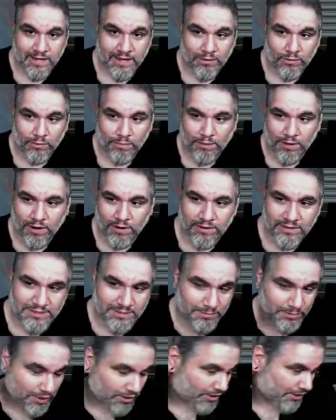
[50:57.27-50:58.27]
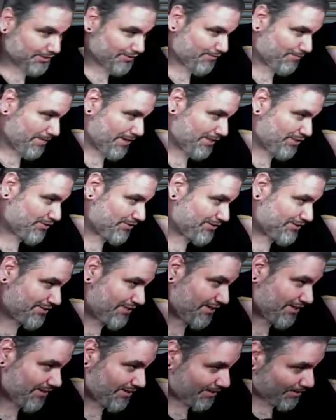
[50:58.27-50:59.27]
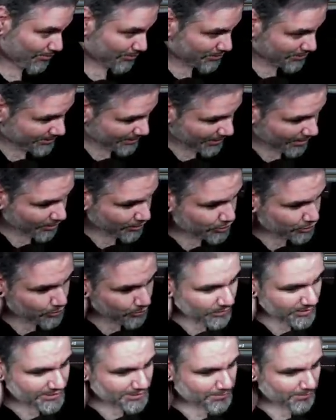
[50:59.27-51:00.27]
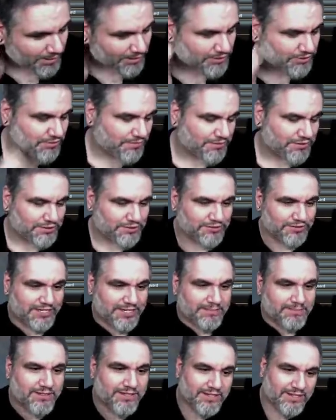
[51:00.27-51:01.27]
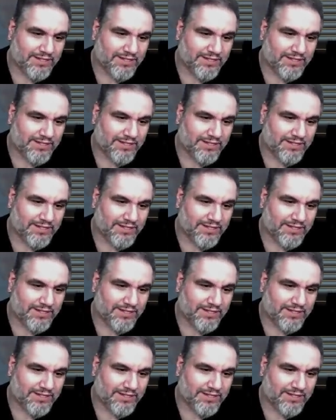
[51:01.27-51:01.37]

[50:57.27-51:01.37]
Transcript: And we're borrowing some cards from mana traders dot com, which is a sweet sponsor of the stream.